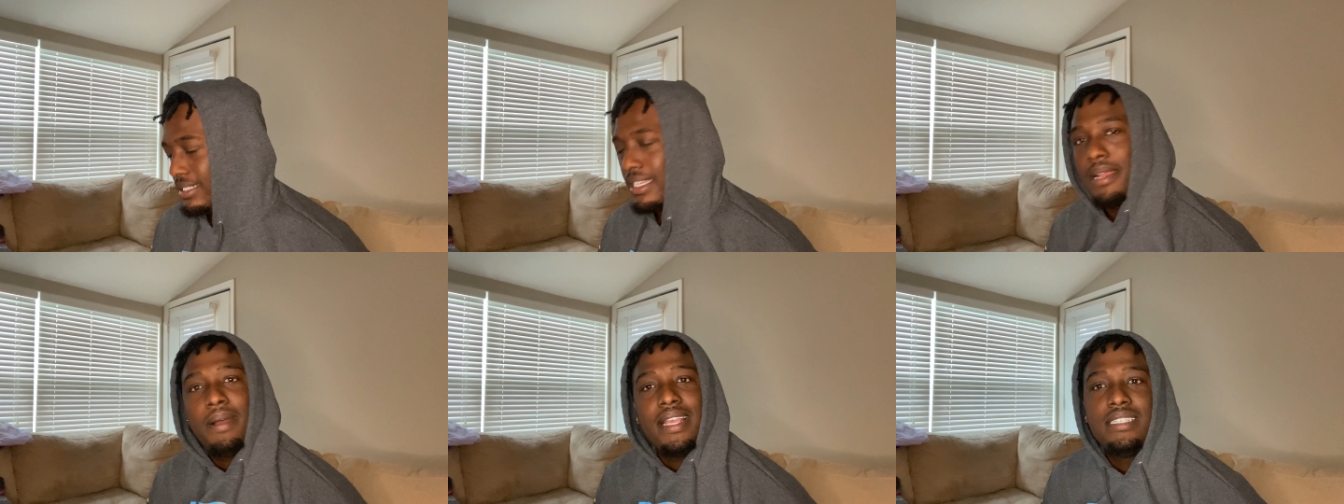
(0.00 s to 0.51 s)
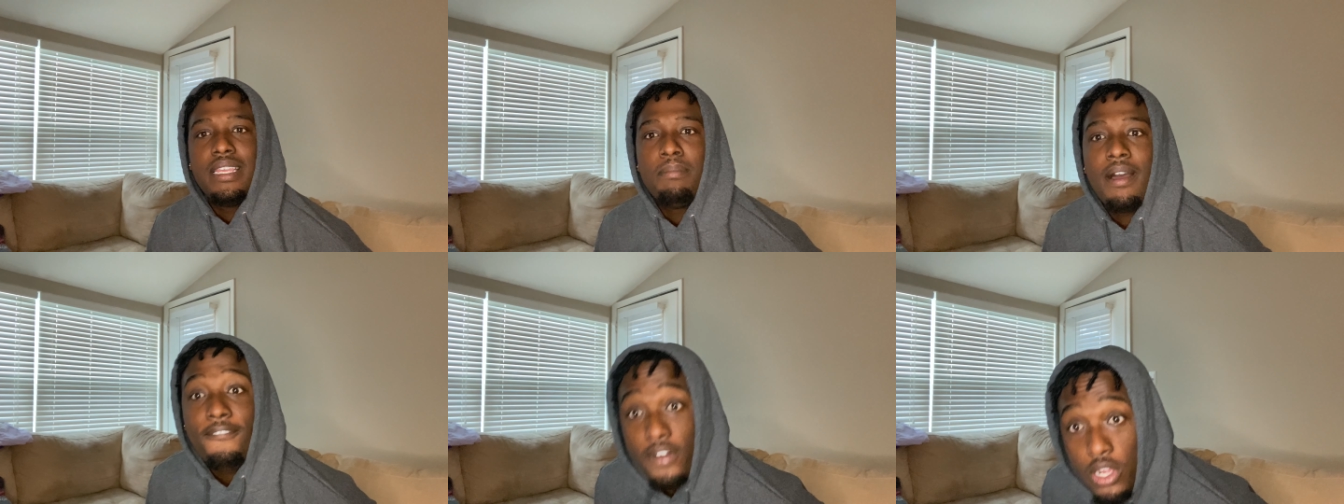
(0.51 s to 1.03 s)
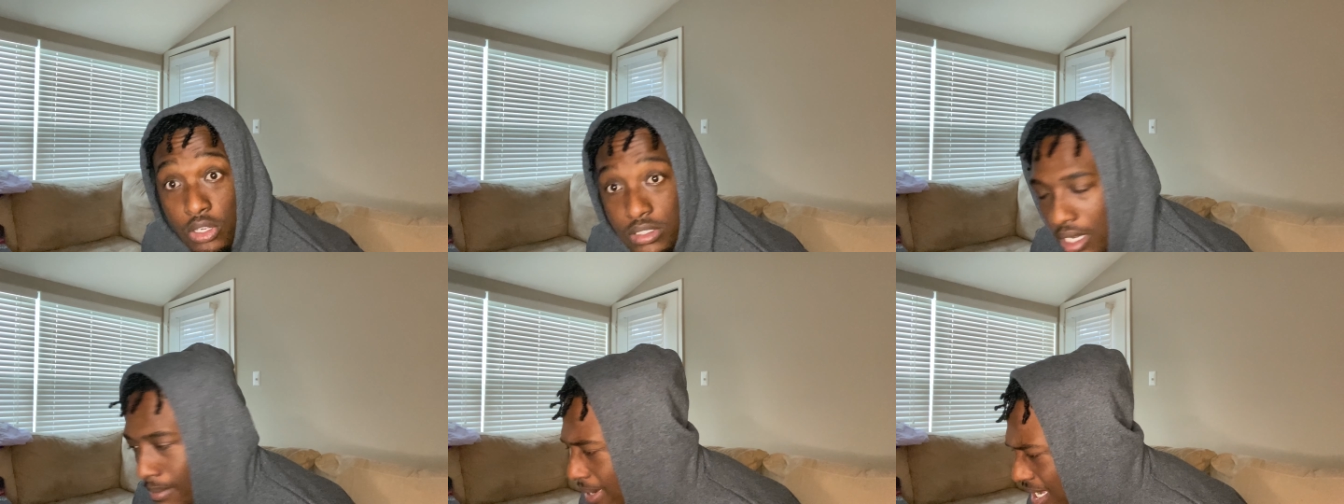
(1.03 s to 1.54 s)
Everybody's hitting my phone
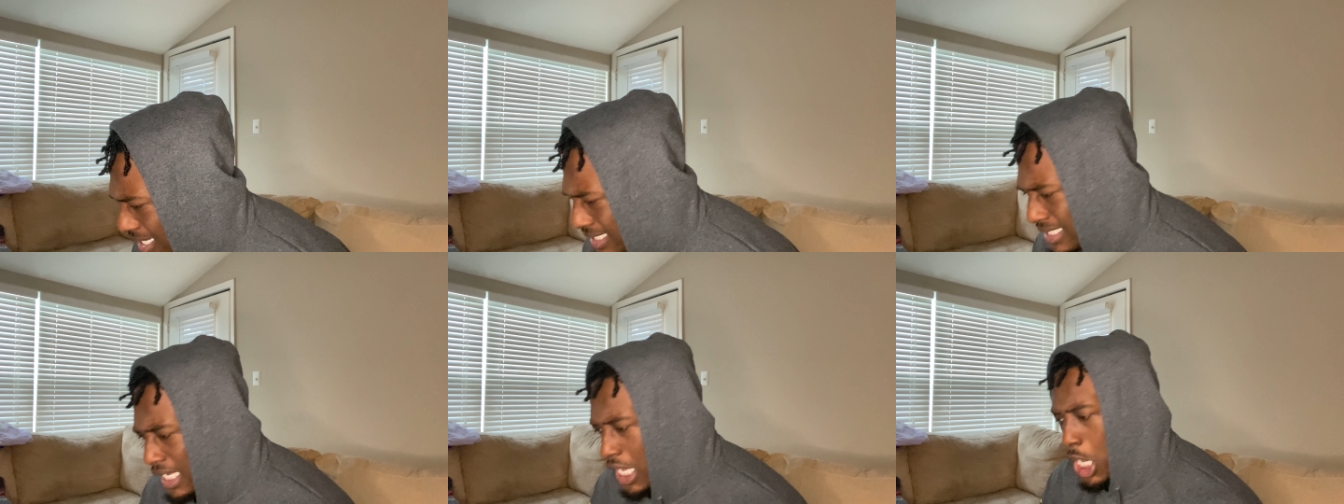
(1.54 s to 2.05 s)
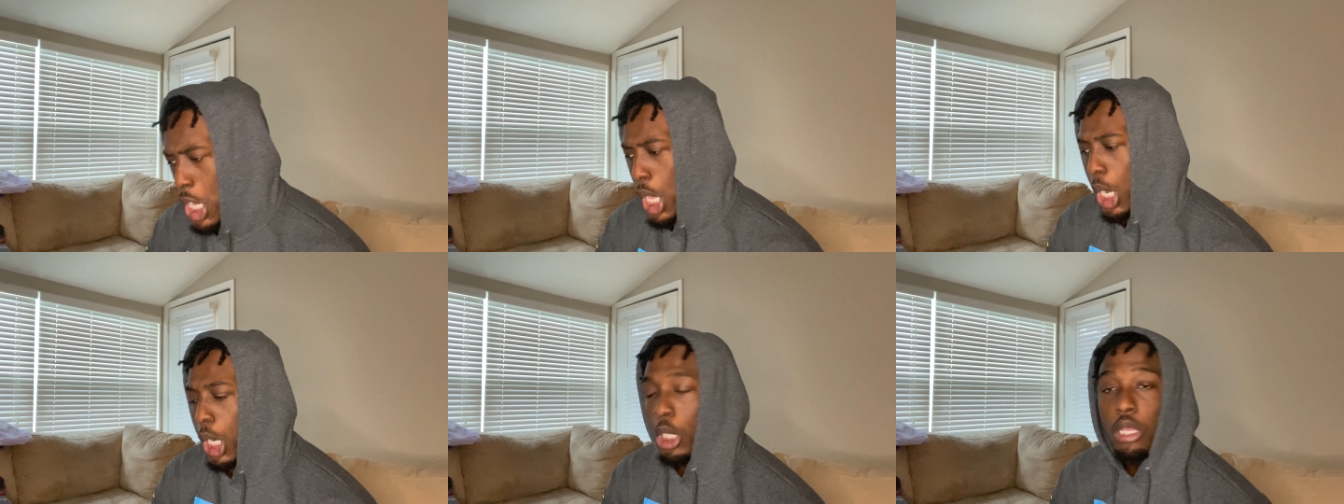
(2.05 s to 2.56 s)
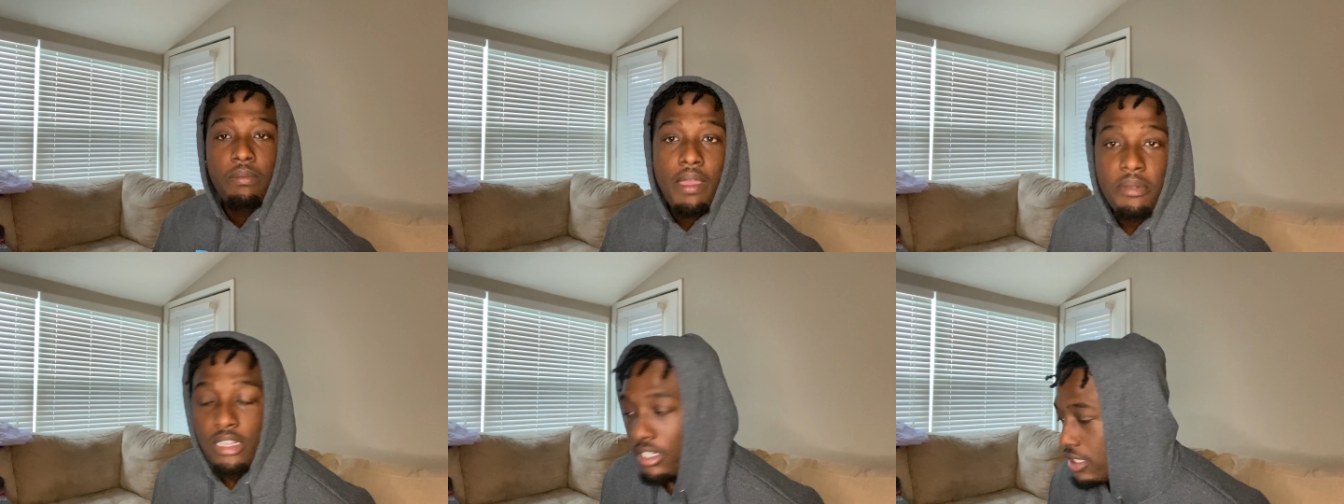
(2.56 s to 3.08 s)
talking about this Lil
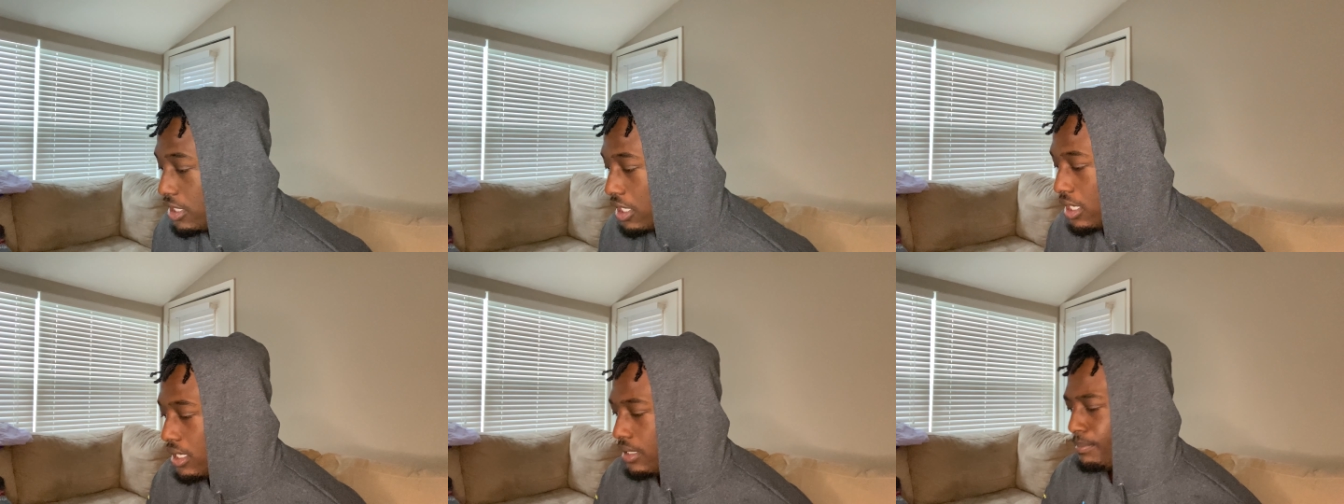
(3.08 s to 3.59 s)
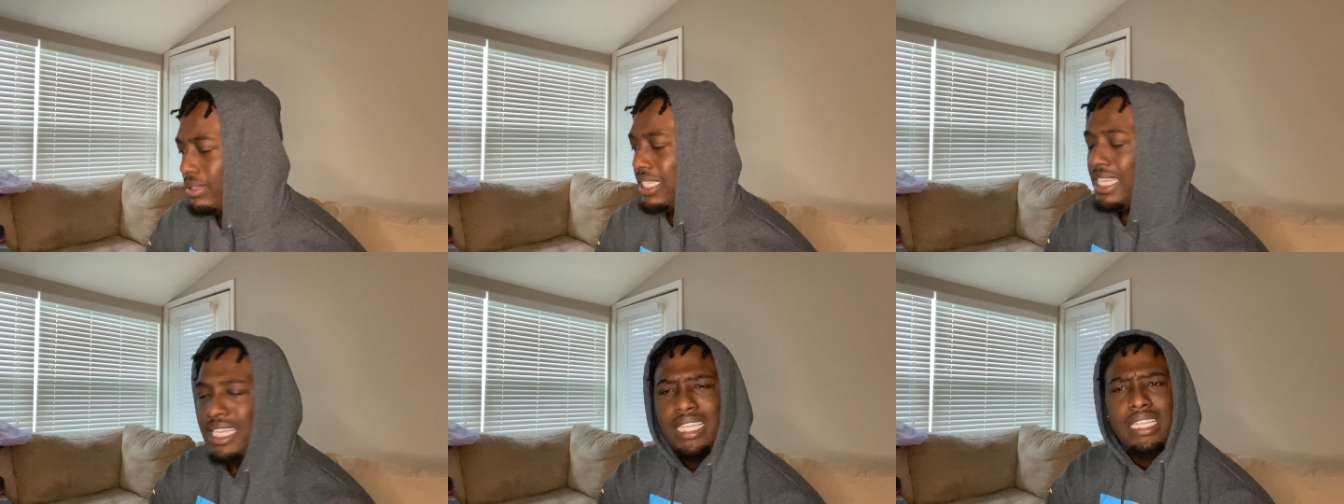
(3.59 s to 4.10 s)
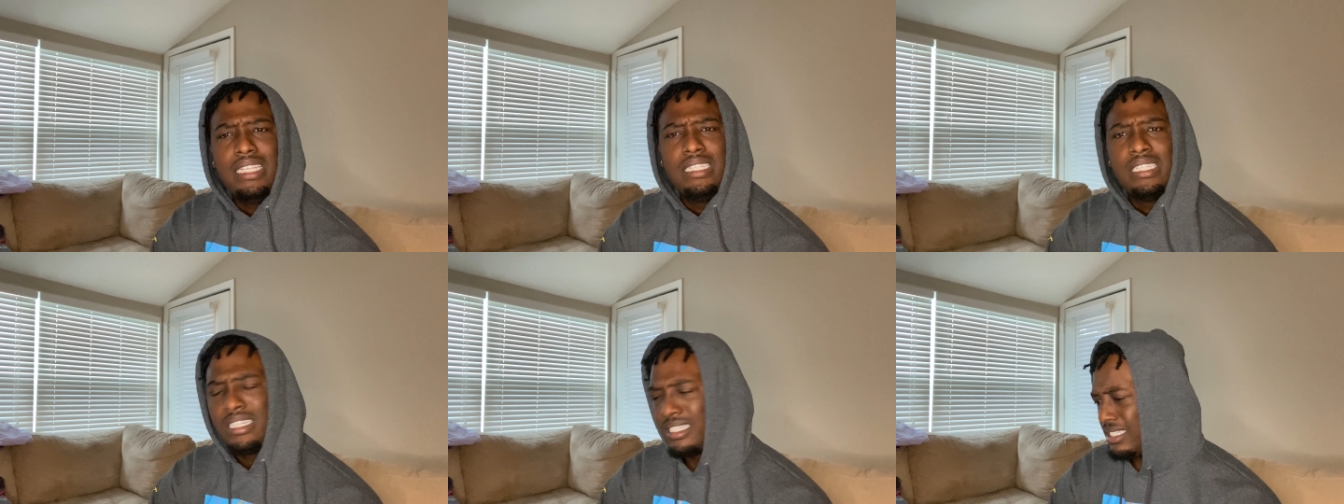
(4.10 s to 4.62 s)
Baby Lil Durk
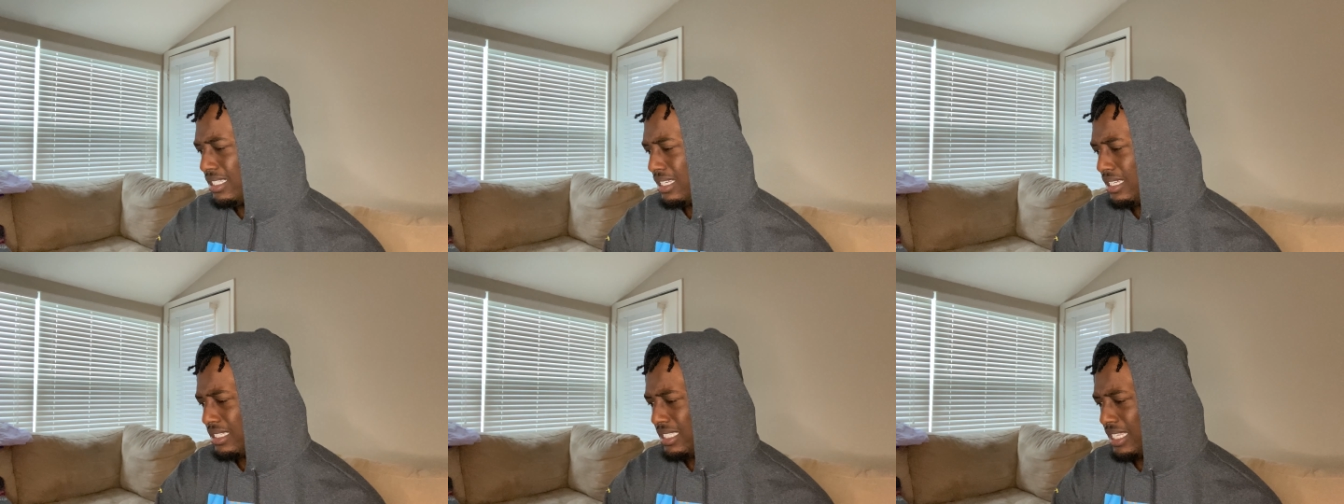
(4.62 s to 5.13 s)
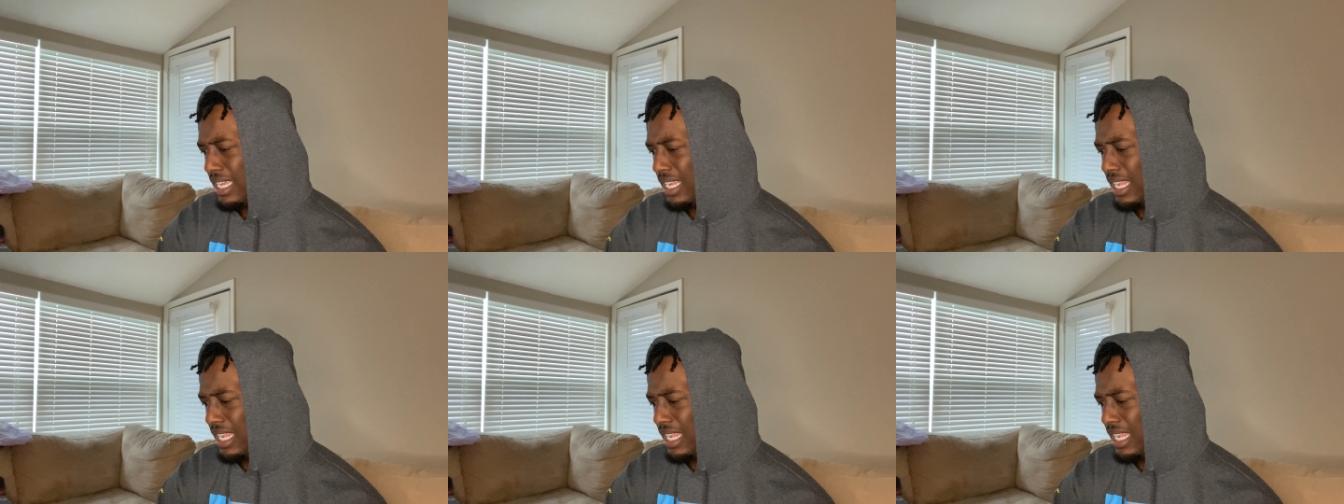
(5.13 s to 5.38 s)
please you know what I'm saying?